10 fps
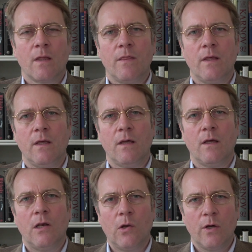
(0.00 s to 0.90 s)

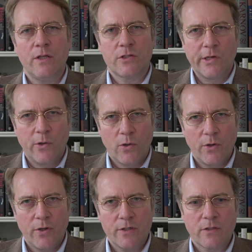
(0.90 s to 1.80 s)
His
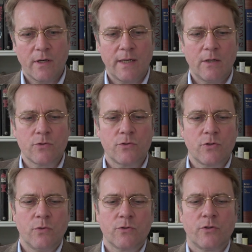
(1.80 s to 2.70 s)
lawyer is not allowed to
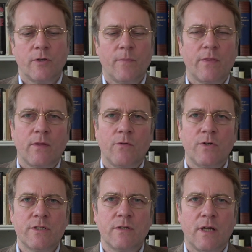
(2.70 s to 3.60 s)
talk to him, and the
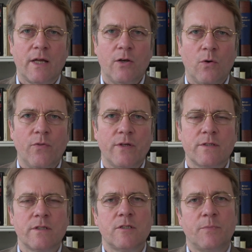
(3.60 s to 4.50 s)
reason I know
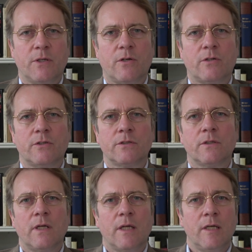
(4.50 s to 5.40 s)
this is because
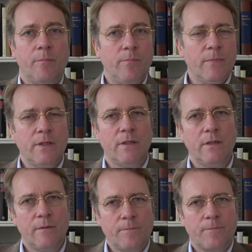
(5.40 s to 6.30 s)

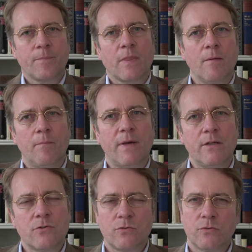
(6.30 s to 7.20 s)
he
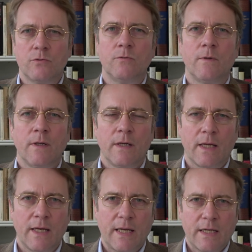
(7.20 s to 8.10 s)
managed to
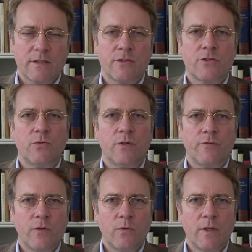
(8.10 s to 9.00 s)
get access to a
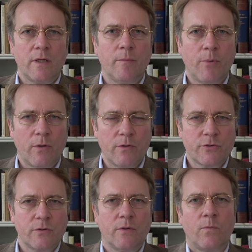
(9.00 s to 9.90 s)
phone, and he
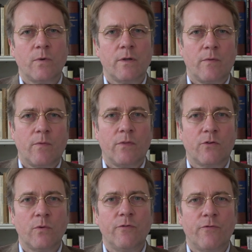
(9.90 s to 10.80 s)

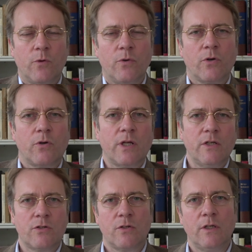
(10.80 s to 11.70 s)
phoned her and
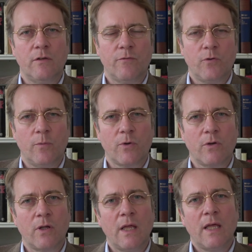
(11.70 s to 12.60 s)
he informed
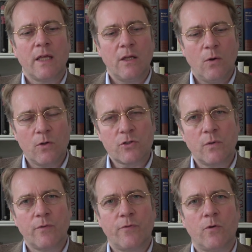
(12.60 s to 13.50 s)
her. He also
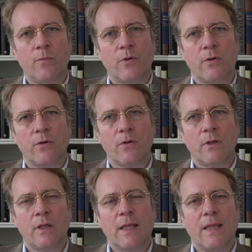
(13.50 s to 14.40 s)
informed her
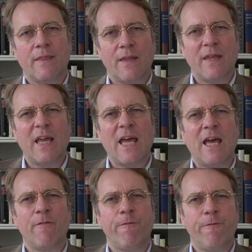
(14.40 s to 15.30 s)
that they
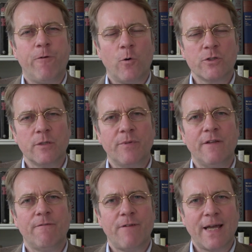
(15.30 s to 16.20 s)
had forcibly
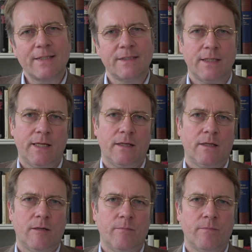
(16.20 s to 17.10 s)
vaccinated
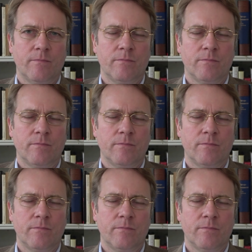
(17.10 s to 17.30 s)
him.